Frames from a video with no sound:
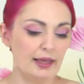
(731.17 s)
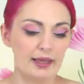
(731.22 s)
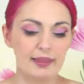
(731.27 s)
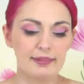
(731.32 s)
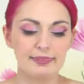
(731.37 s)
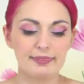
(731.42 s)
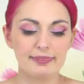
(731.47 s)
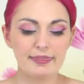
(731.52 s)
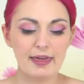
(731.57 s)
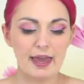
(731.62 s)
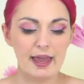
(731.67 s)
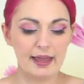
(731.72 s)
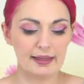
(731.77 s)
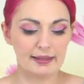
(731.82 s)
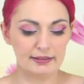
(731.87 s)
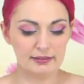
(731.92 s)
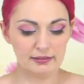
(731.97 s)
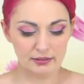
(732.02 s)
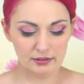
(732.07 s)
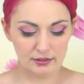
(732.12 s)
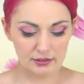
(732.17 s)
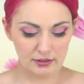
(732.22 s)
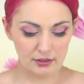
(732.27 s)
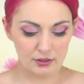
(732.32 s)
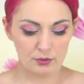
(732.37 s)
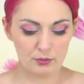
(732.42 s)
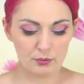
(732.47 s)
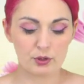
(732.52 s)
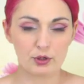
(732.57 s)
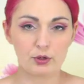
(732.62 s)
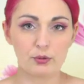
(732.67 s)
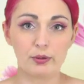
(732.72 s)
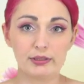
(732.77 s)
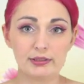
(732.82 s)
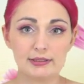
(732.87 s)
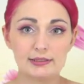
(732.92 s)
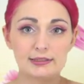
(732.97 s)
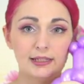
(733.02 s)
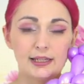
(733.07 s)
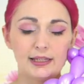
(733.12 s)
And then we're going
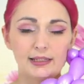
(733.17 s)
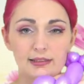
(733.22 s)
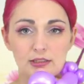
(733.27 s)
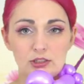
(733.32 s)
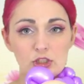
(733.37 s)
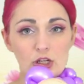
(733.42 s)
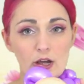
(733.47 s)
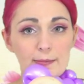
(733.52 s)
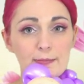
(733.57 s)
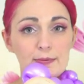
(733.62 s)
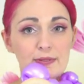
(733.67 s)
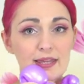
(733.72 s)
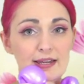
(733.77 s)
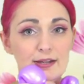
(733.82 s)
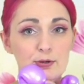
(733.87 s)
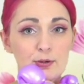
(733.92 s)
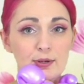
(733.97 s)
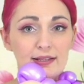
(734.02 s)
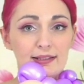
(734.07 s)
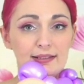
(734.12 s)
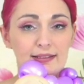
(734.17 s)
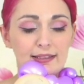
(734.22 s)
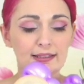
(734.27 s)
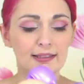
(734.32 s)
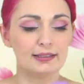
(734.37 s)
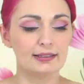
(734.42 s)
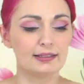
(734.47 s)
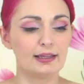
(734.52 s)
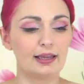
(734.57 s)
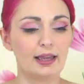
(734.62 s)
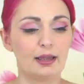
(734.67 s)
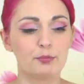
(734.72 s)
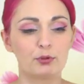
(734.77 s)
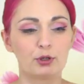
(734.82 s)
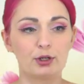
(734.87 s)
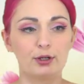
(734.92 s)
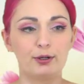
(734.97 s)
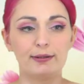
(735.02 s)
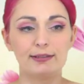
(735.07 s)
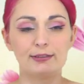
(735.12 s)
to take the top of that quickly and we're
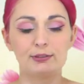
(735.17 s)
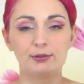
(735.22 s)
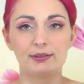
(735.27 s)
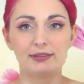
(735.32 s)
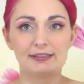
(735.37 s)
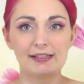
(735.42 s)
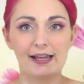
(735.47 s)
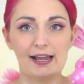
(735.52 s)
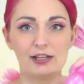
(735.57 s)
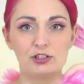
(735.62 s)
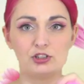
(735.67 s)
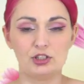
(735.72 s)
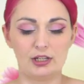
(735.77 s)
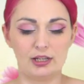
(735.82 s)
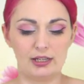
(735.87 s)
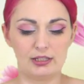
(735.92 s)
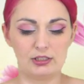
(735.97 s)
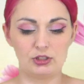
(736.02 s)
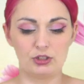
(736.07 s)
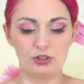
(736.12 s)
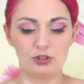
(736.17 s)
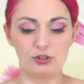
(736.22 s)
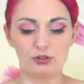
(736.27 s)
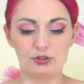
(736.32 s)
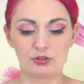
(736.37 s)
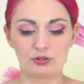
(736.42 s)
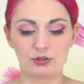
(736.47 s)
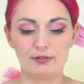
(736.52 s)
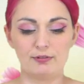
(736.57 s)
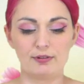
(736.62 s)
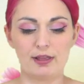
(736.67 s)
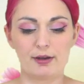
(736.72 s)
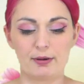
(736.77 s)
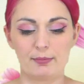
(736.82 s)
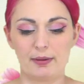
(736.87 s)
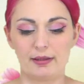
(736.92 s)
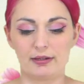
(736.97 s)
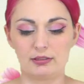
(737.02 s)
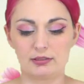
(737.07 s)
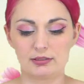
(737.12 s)
going to attach it into those 3 flower
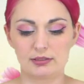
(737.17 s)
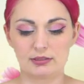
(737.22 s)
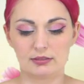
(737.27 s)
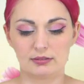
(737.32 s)
petals.